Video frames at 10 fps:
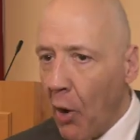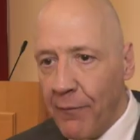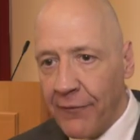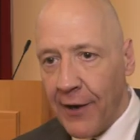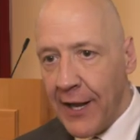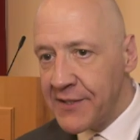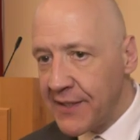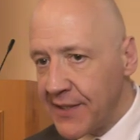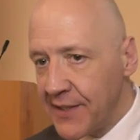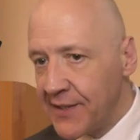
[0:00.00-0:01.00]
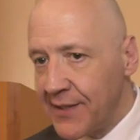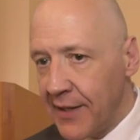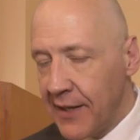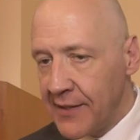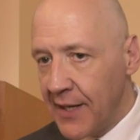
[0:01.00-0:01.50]
Pope Francis
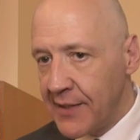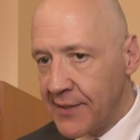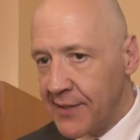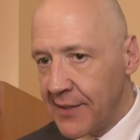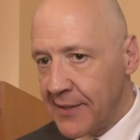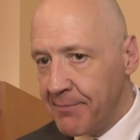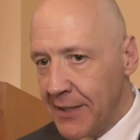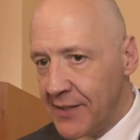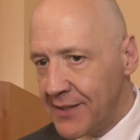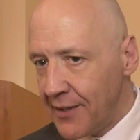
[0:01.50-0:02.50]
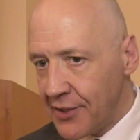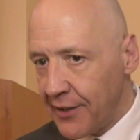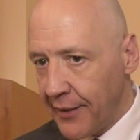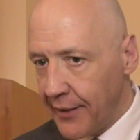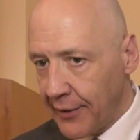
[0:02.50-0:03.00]
has made such
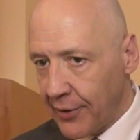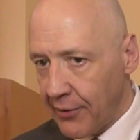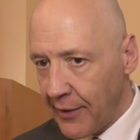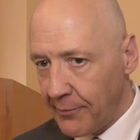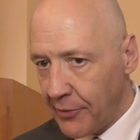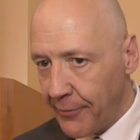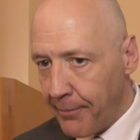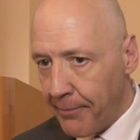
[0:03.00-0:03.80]
an incredible